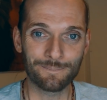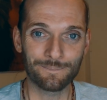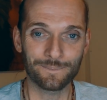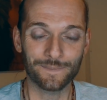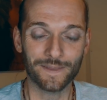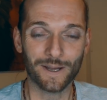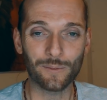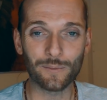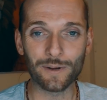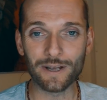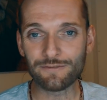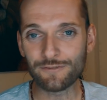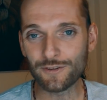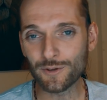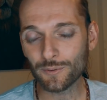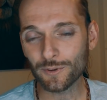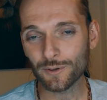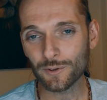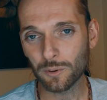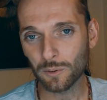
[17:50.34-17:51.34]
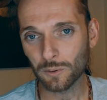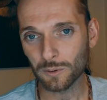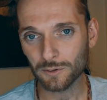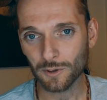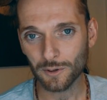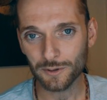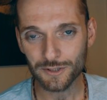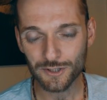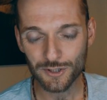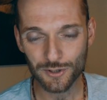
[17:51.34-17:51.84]
Now, if you can hold
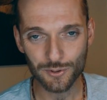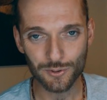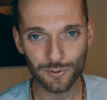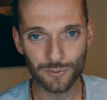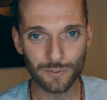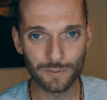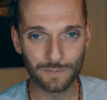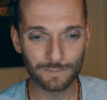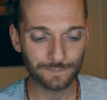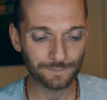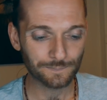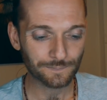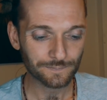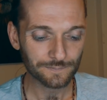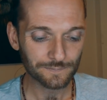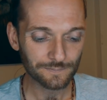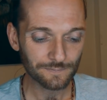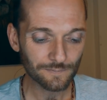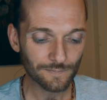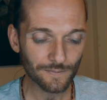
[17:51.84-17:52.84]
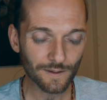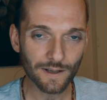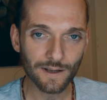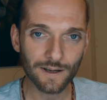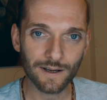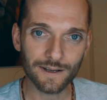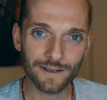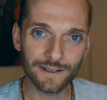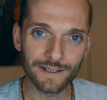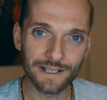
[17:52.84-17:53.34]
on to
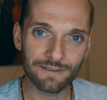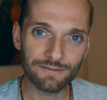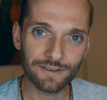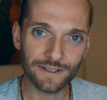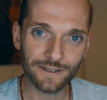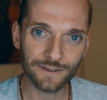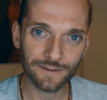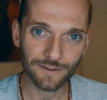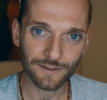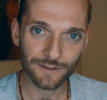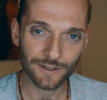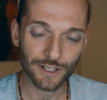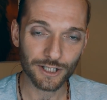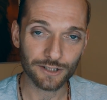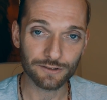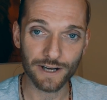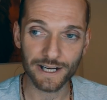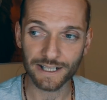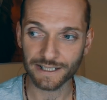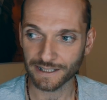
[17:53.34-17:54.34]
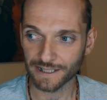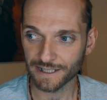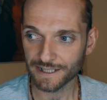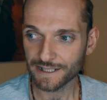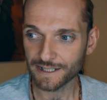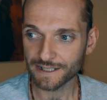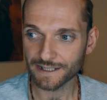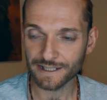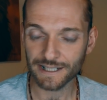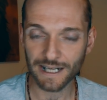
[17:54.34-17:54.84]
living correctly
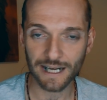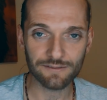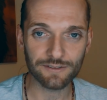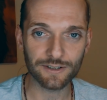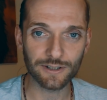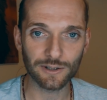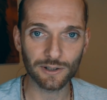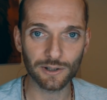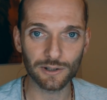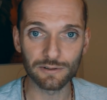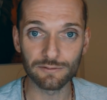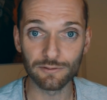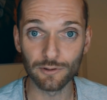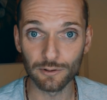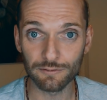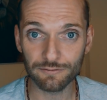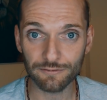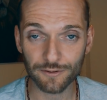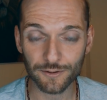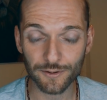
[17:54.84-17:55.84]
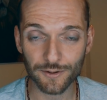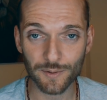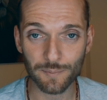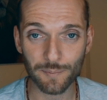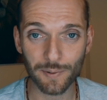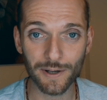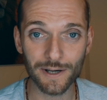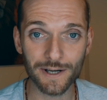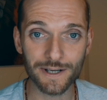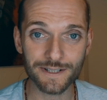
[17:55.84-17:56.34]
and having a lot of love for other
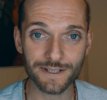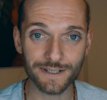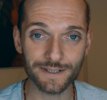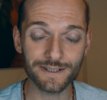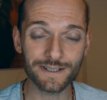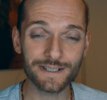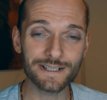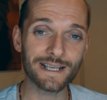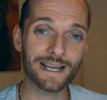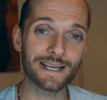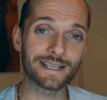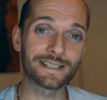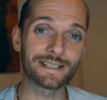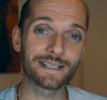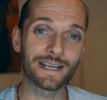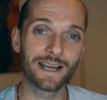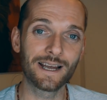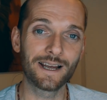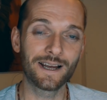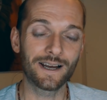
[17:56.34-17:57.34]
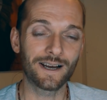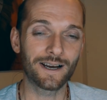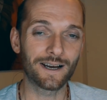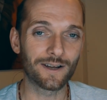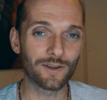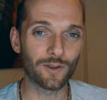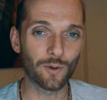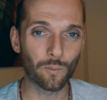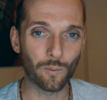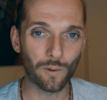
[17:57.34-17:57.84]
persons and
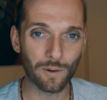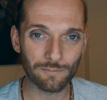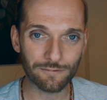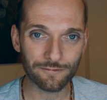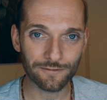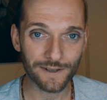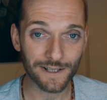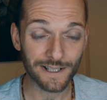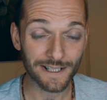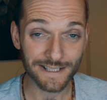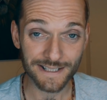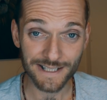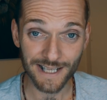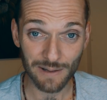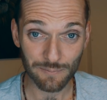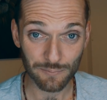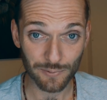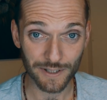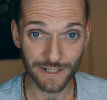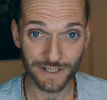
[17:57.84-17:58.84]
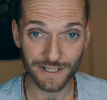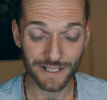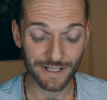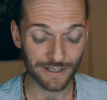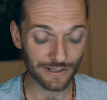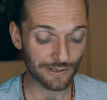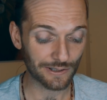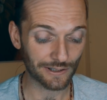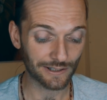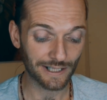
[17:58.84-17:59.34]
the warm feelings that brings into
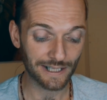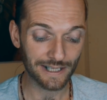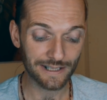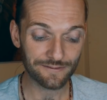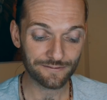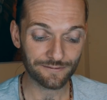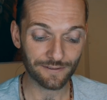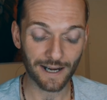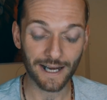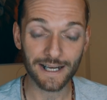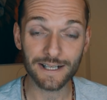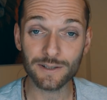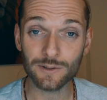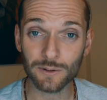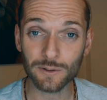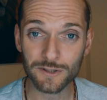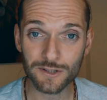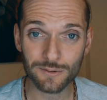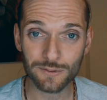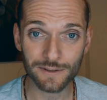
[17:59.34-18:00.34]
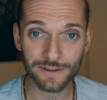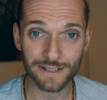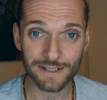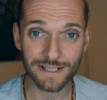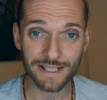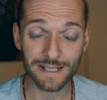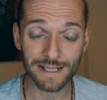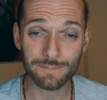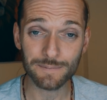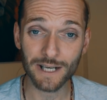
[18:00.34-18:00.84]
your life, and also at the
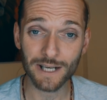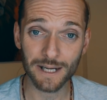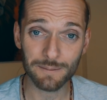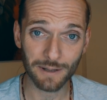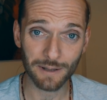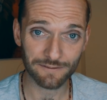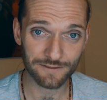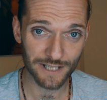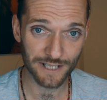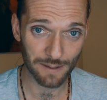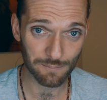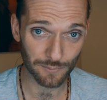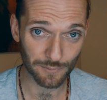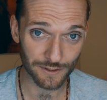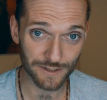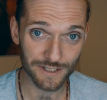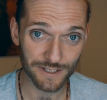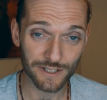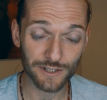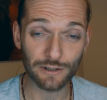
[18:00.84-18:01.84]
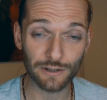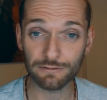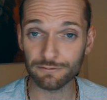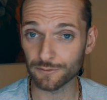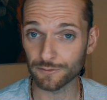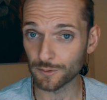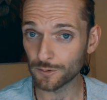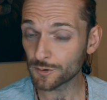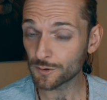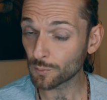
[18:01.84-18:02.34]
same time have temperance in your
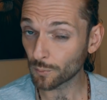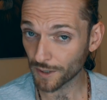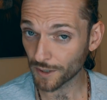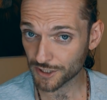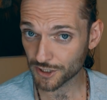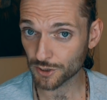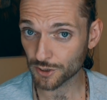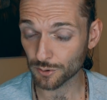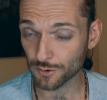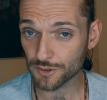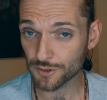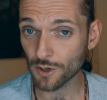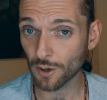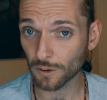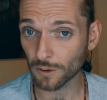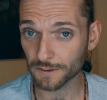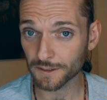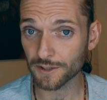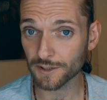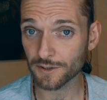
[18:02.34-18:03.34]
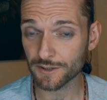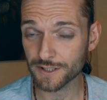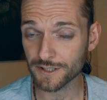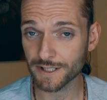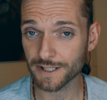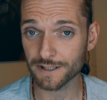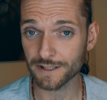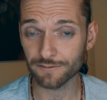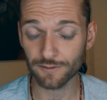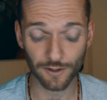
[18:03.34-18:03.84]
food, which does alter your
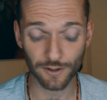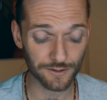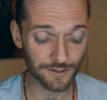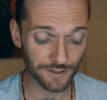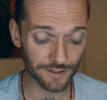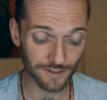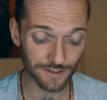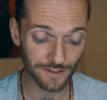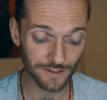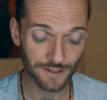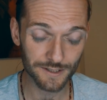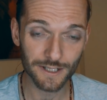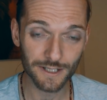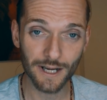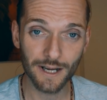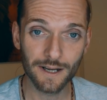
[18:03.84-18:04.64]
state of consciousness.